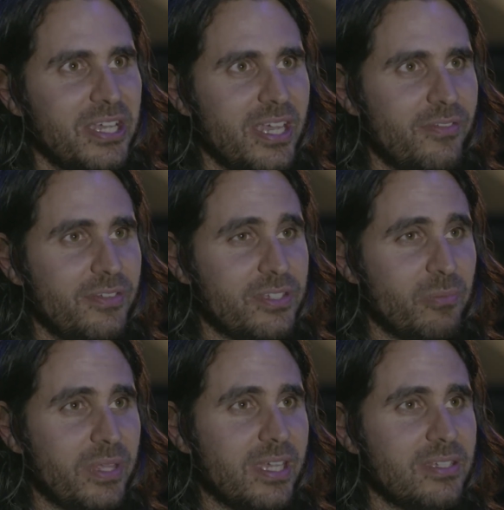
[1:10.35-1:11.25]
If
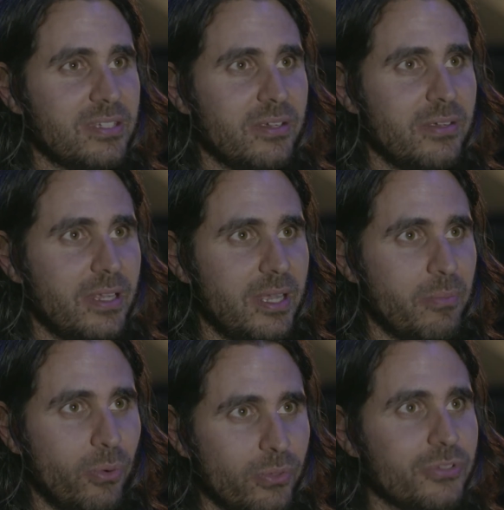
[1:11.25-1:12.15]
something is so
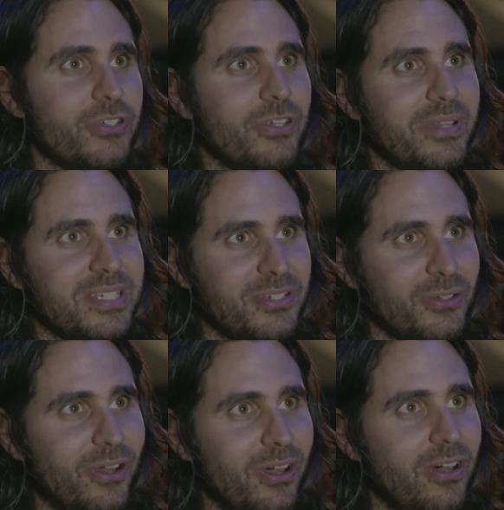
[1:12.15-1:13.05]
important to you, it's in
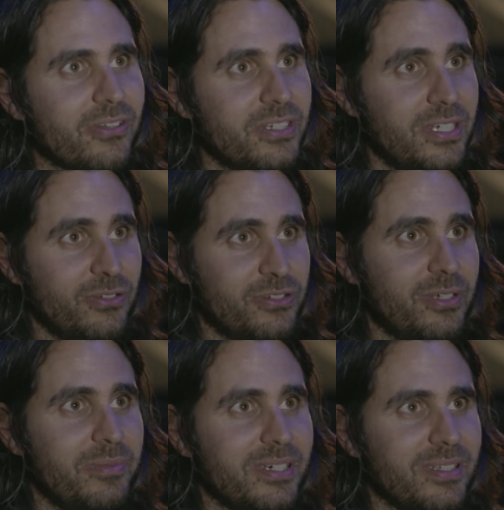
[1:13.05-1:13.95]
your heart and in your
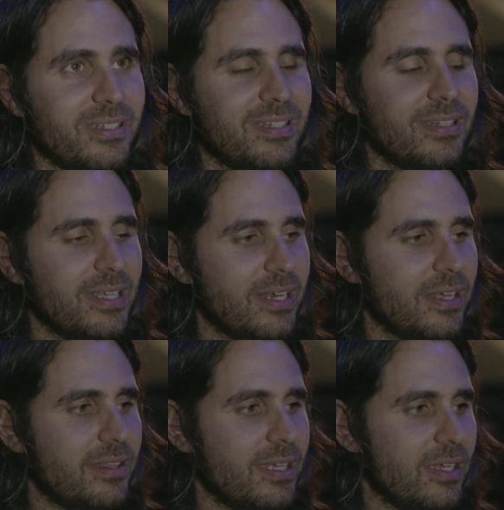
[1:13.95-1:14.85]
stomach, then
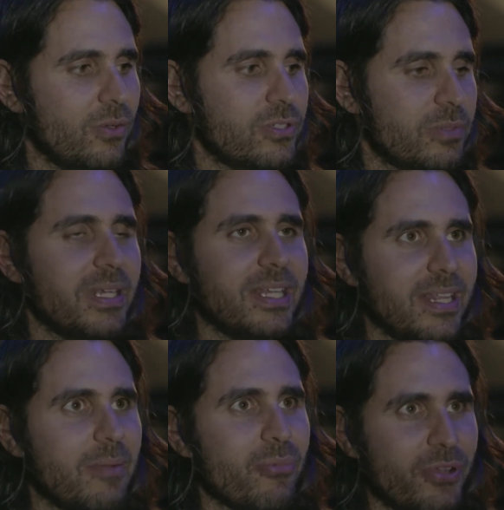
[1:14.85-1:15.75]
I think ultimately
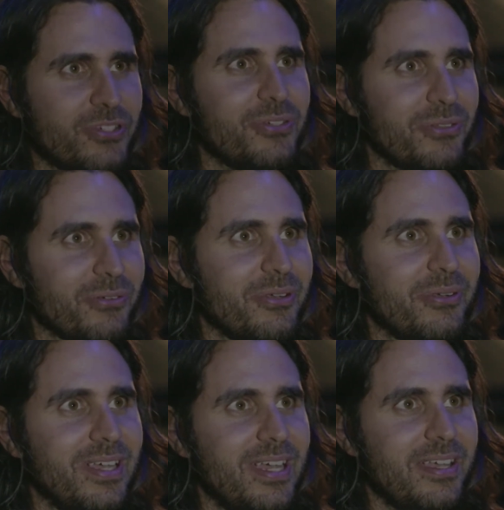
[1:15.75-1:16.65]
that brings you through.
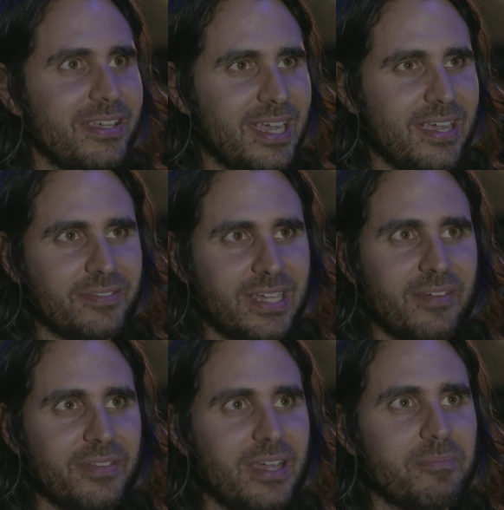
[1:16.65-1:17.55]
You have to
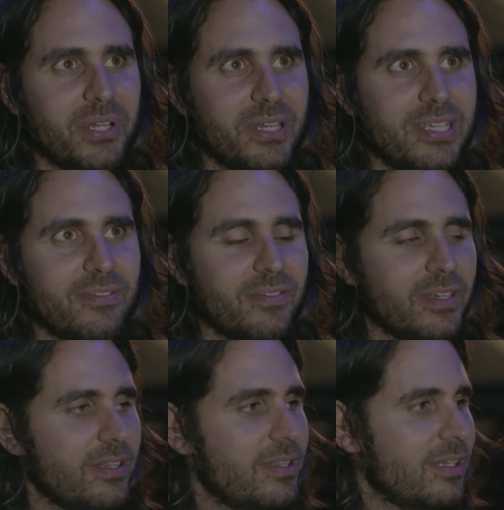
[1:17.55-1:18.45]
have that belief.
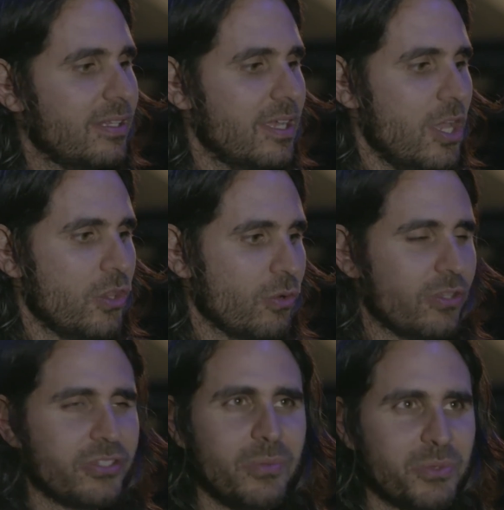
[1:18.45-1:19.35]
And I think that there
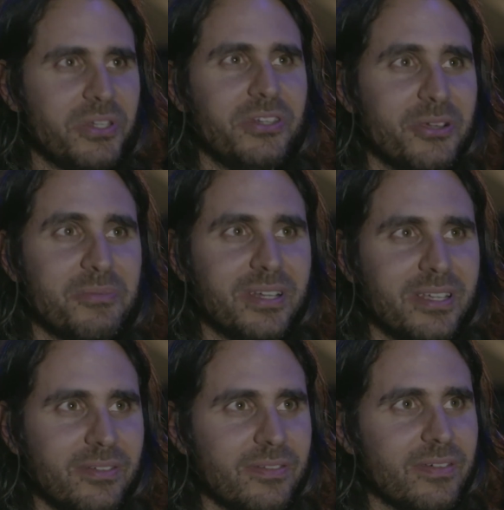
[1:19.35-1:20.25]
are times when you don't believe
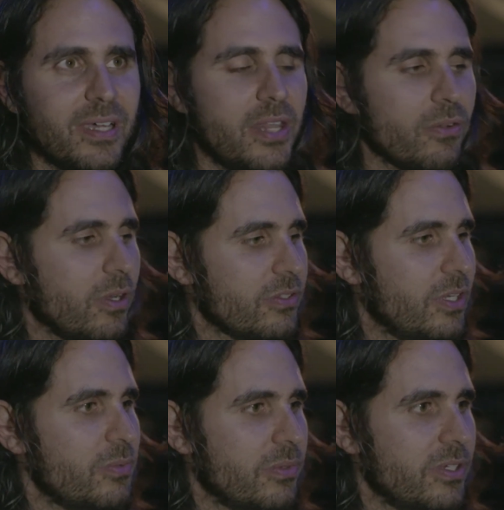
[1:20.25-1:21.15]
and there are
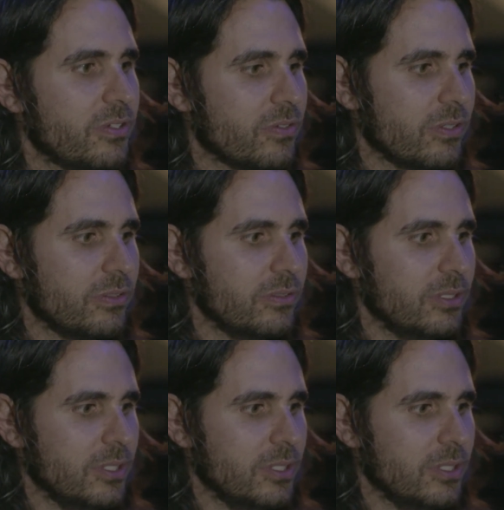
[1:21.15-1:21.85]
times when you struggle.